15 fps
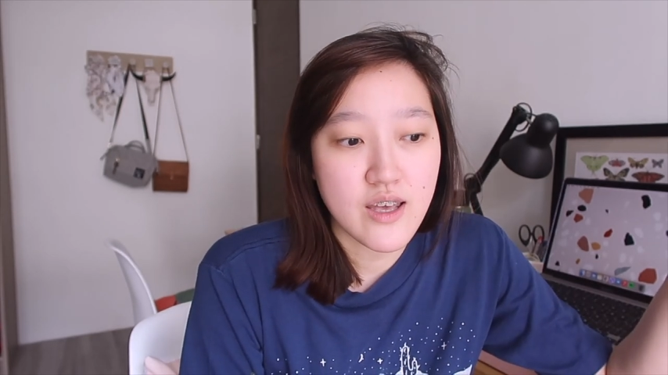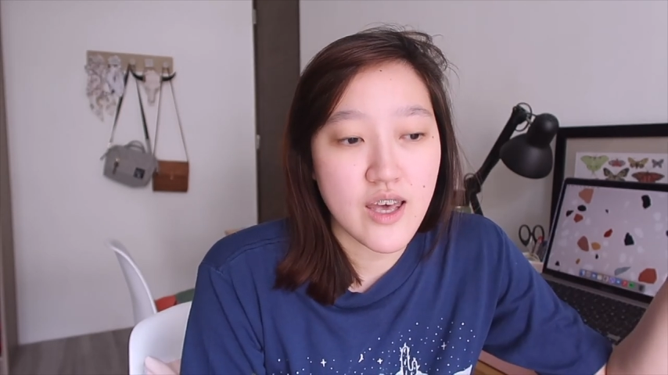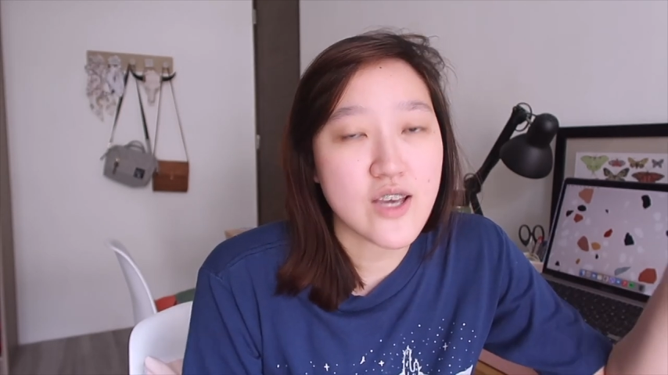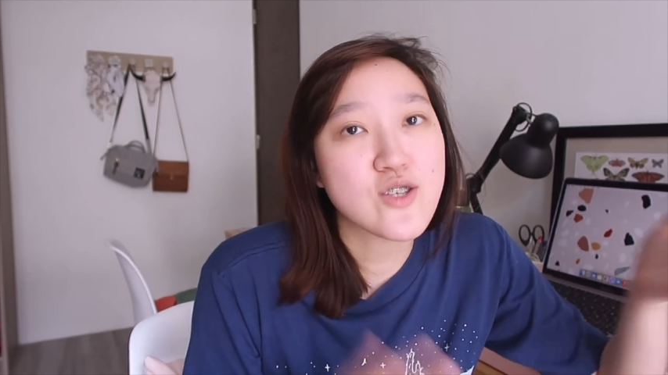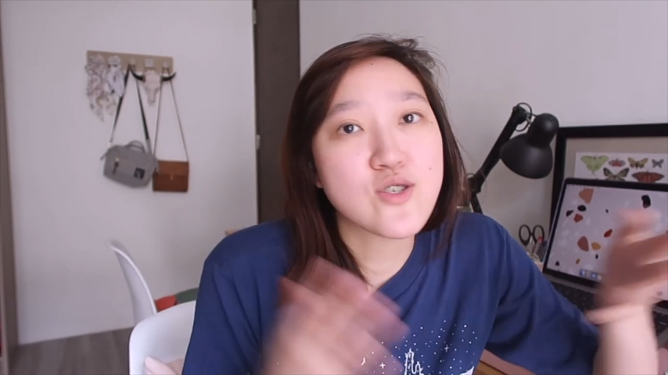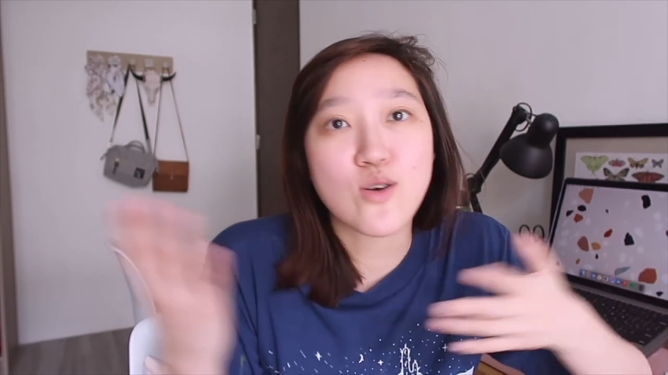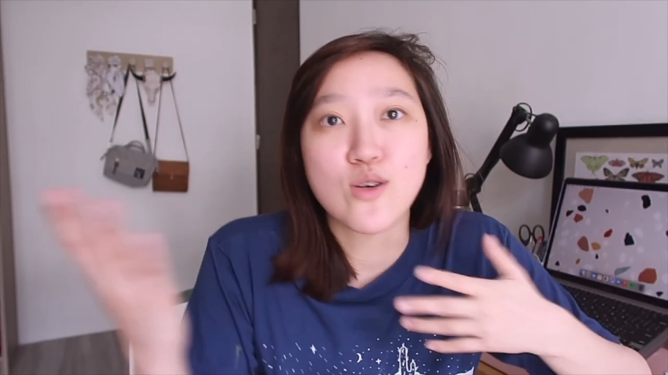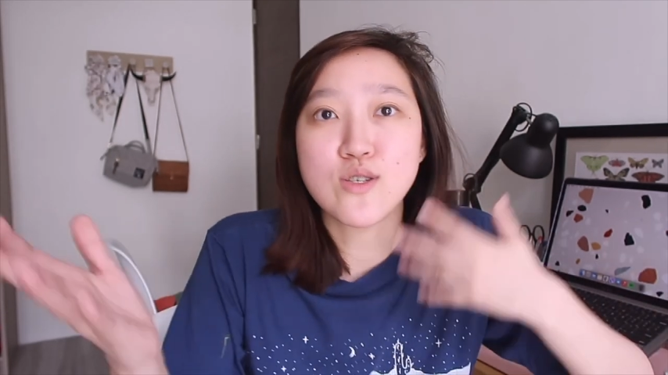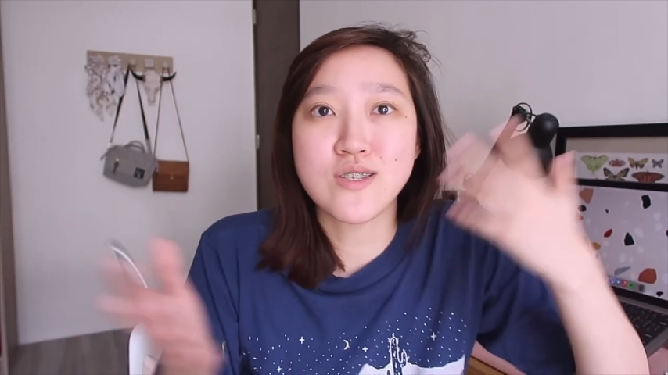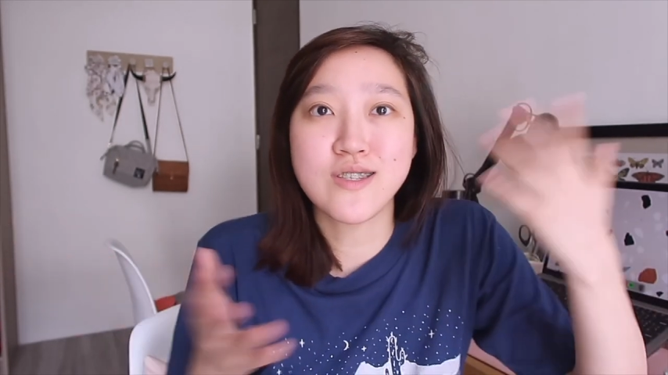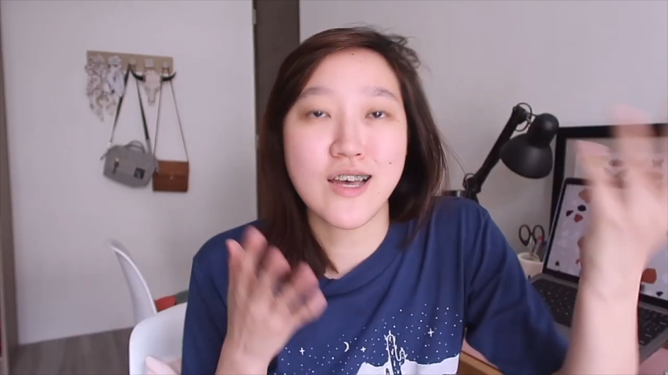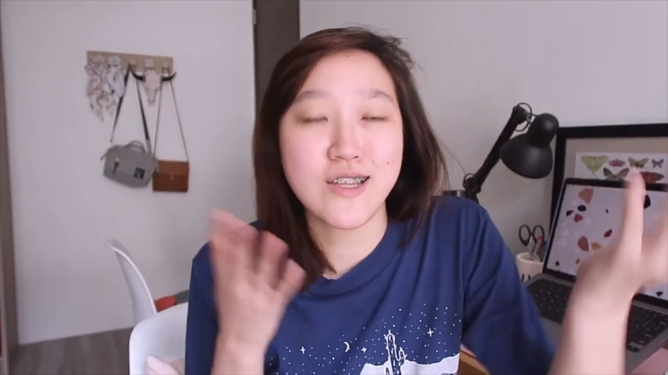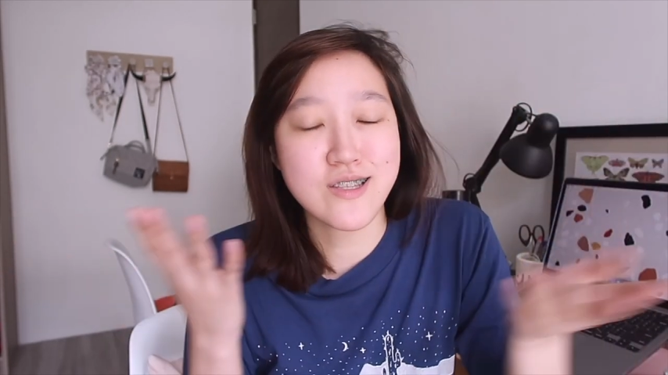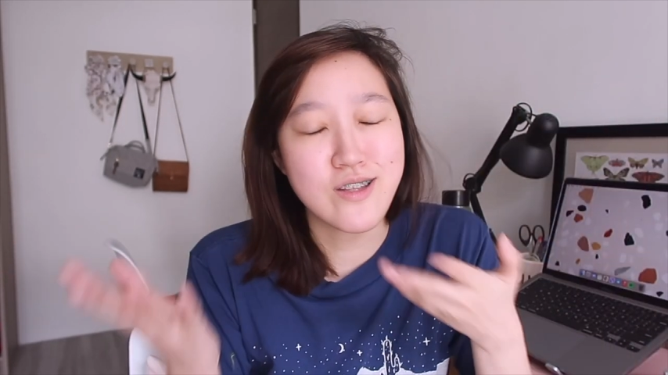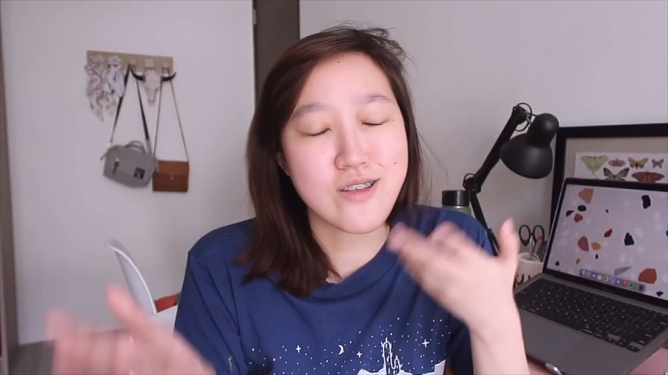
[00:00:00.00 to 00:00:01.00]
exhaust
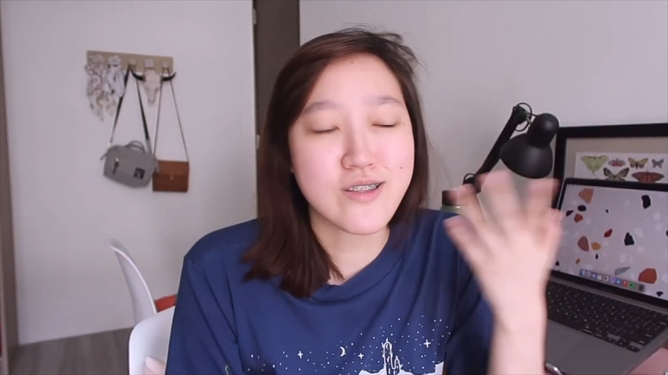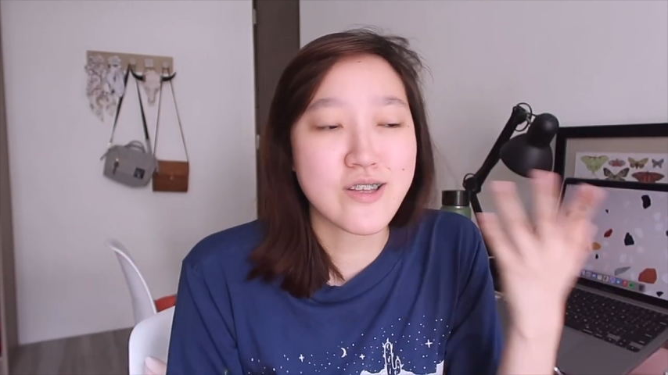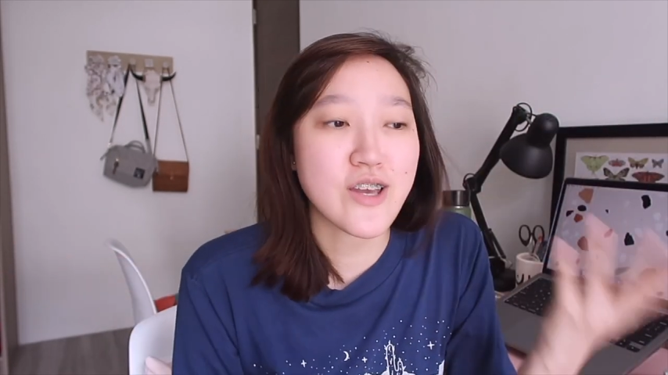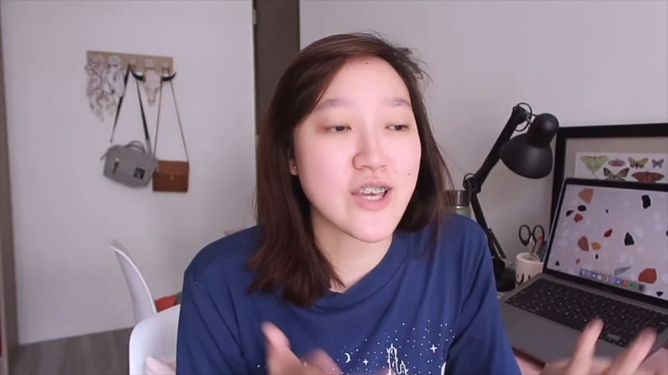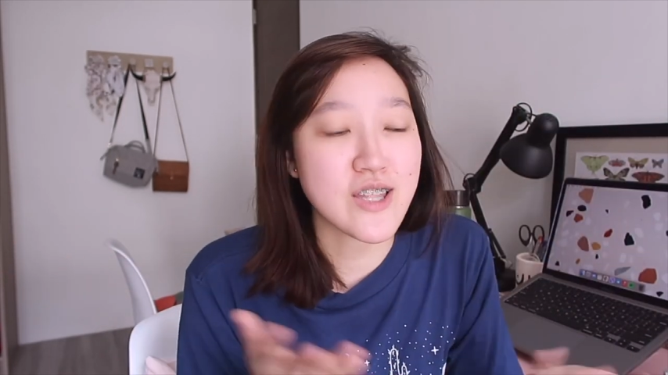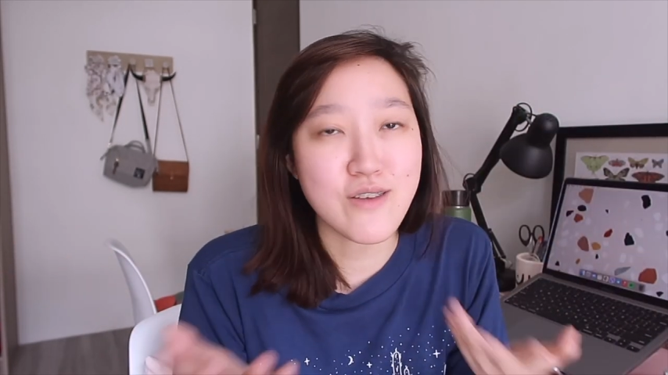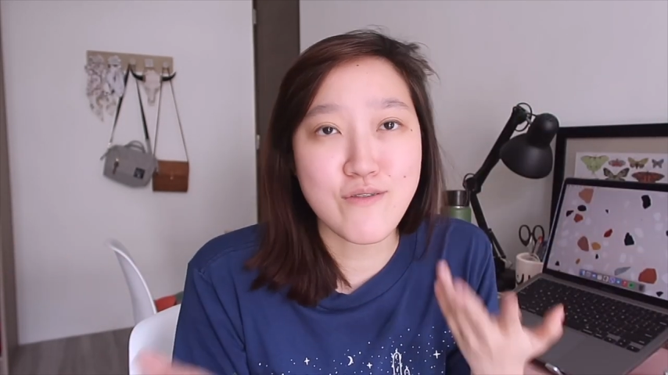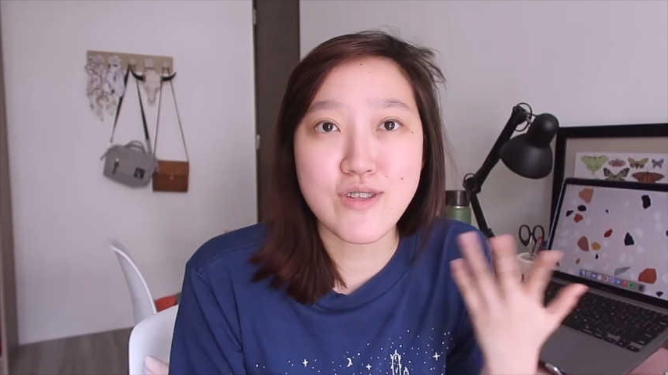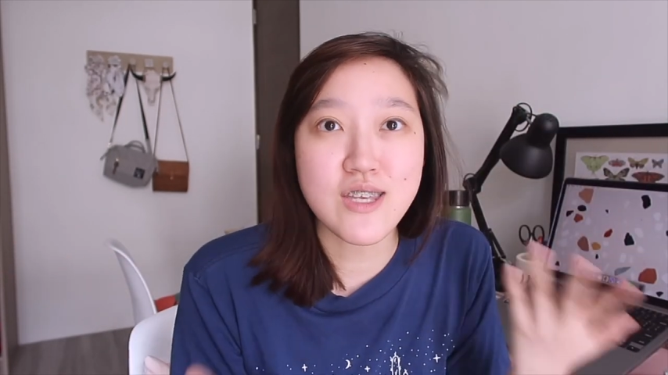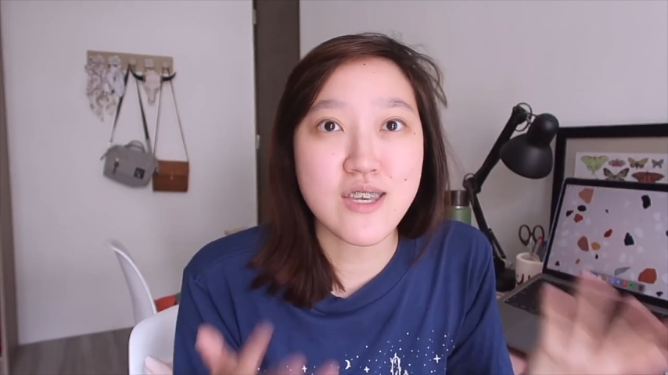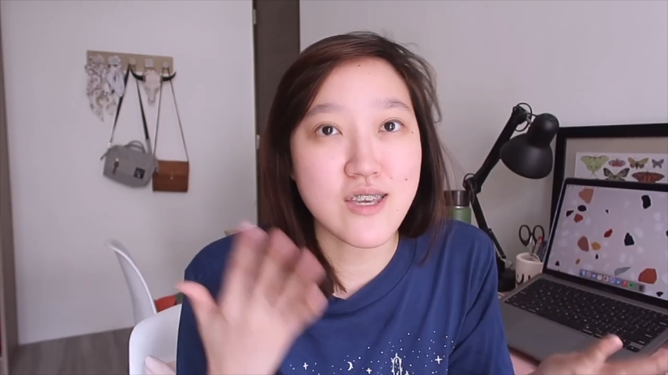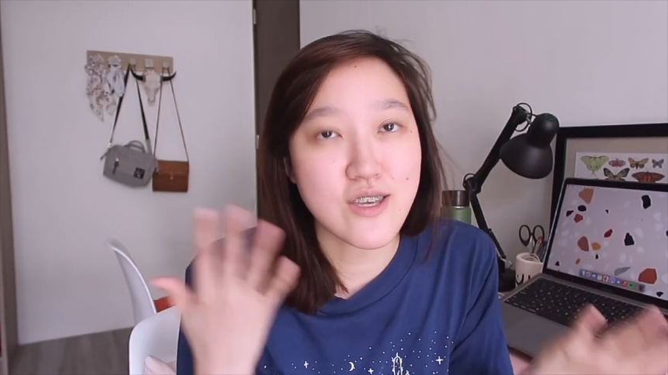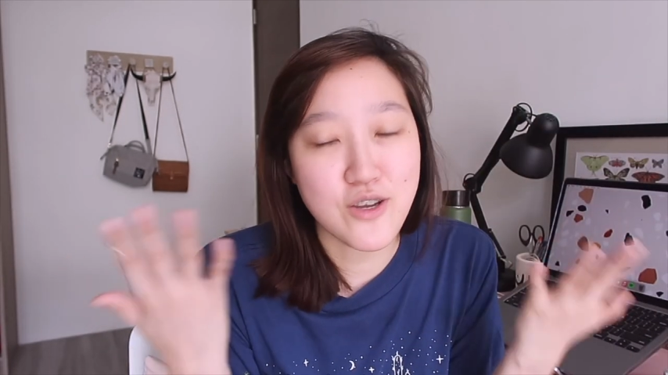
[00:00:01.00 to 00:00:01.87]
that creativity